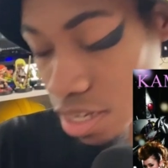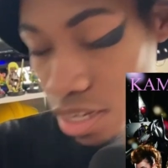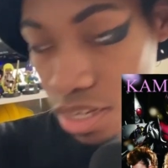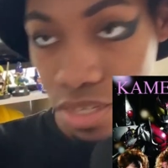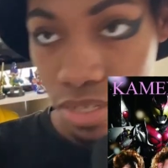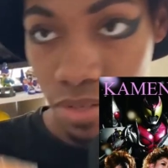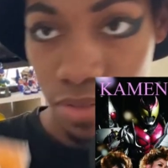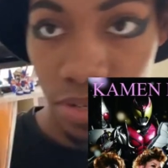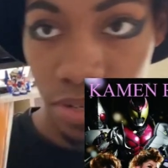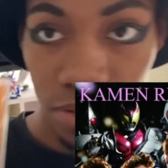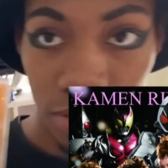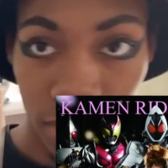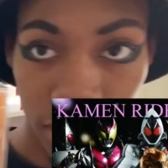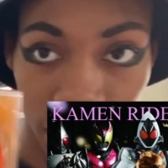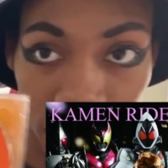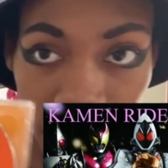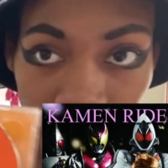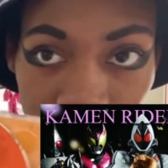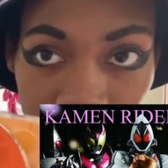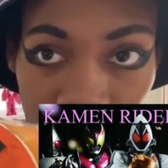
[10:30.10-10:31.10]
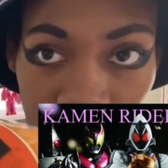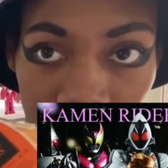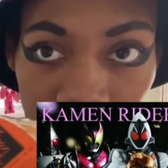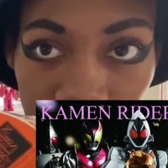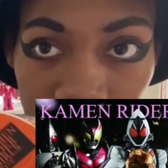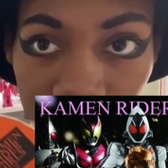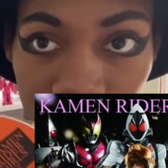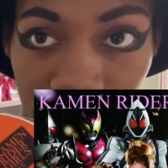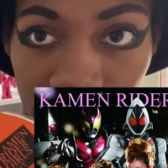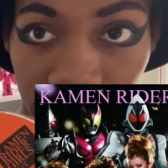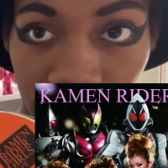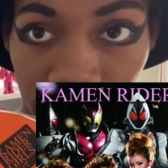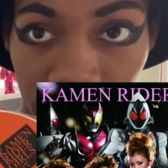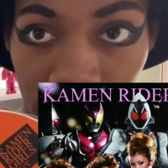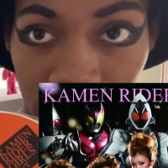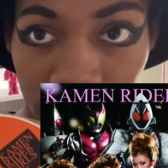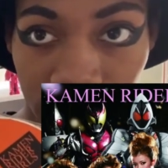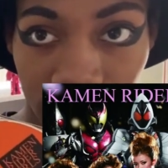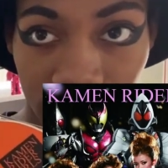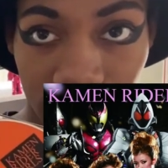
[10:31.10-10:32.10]
So there's the inside. It's
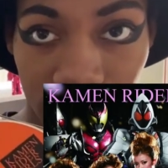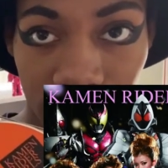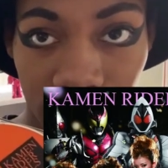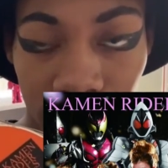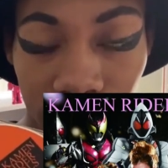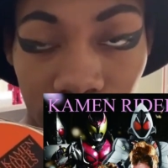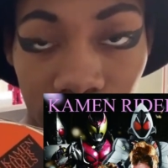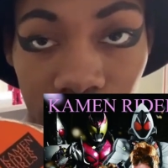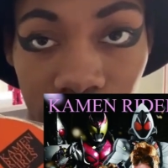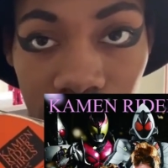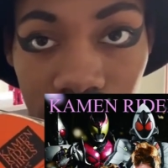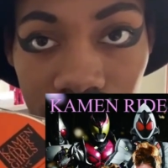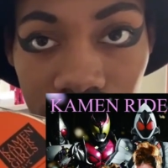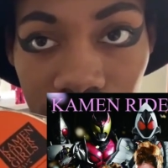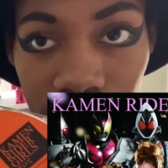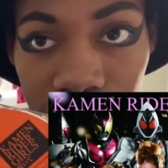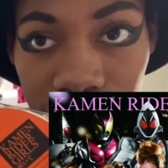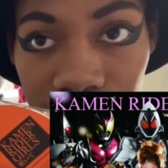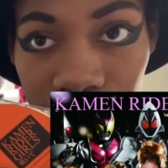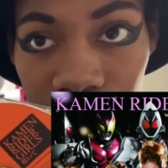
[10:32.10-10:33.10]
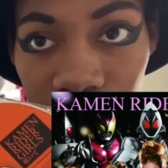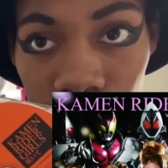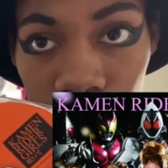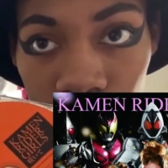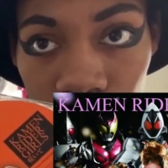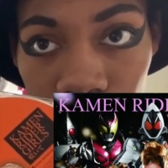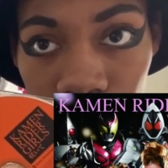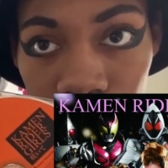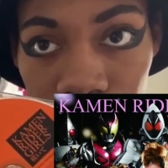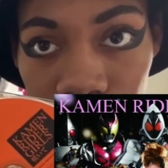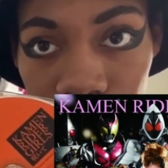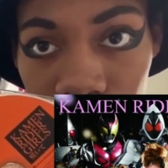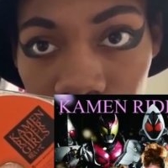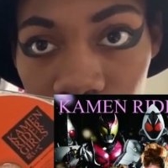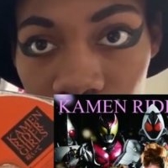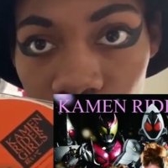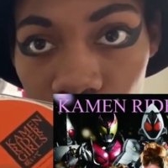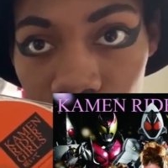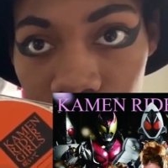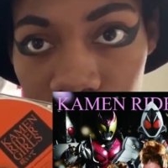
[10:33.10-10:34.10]
advertising the Music States album
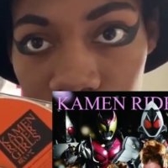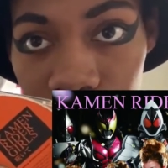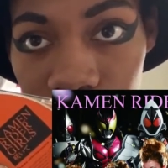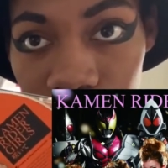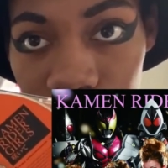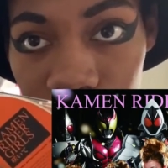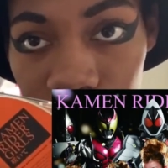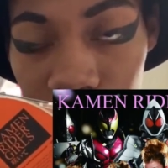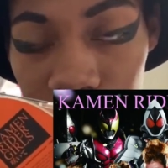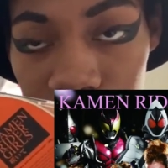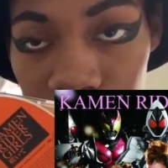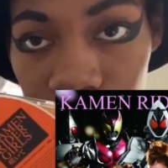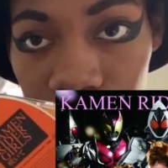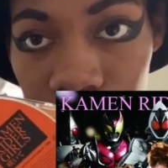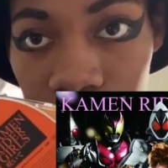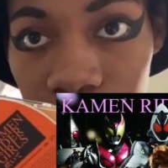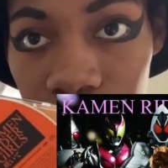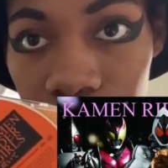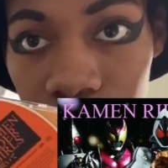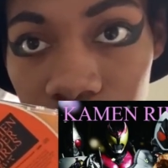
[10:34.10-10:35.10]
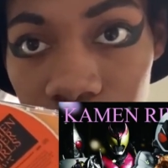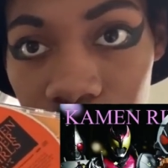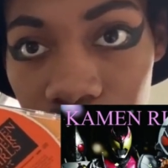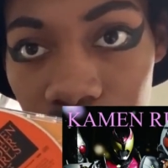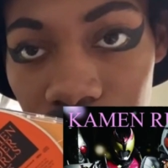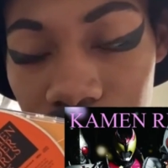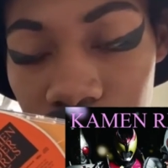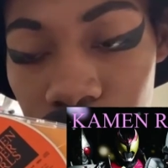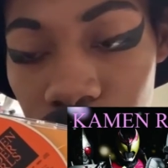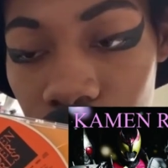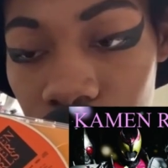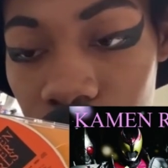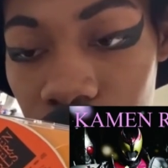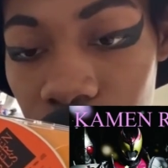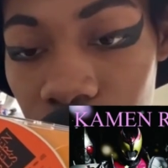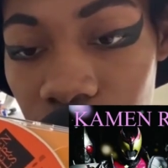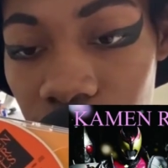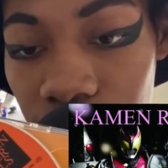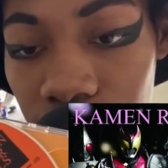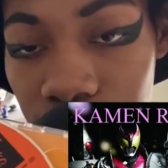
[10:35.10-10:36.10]
that Fourze had coming out, as
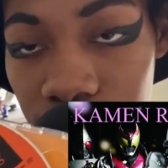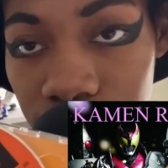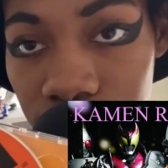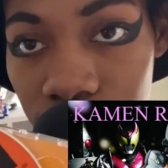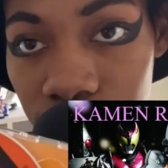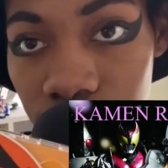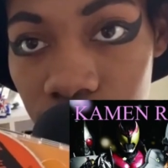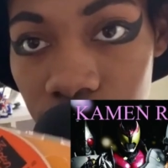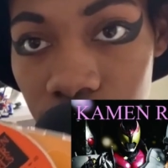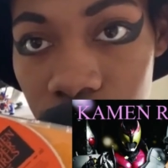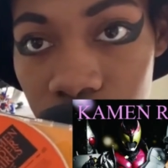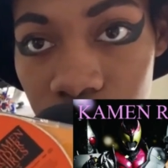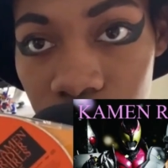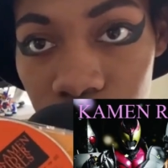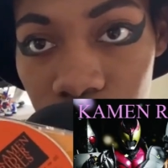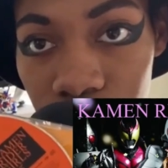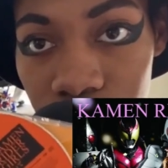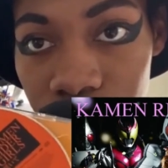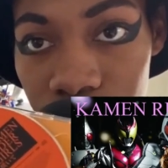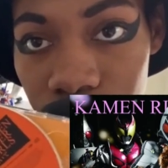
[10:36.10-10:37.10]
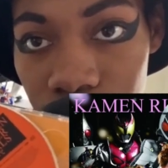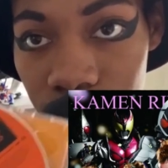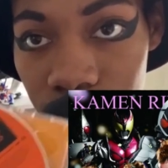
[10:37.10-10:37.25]
well as a green